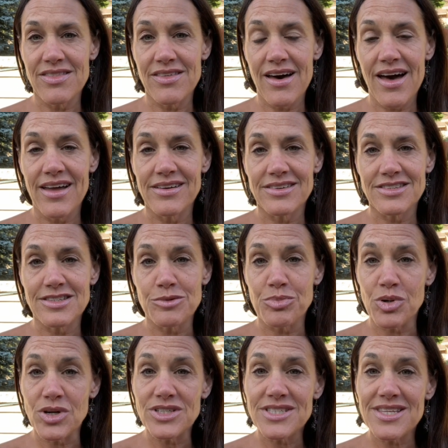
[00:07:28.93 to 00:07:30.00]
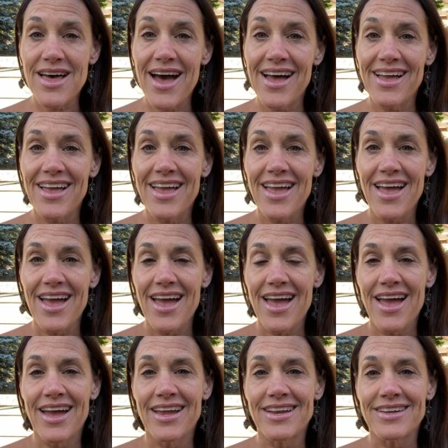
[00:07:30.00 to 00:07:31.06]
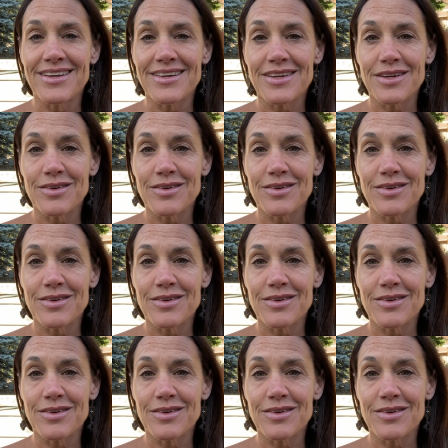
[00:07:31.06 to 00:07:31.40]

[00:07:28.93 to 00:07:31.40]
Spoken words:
that supports that and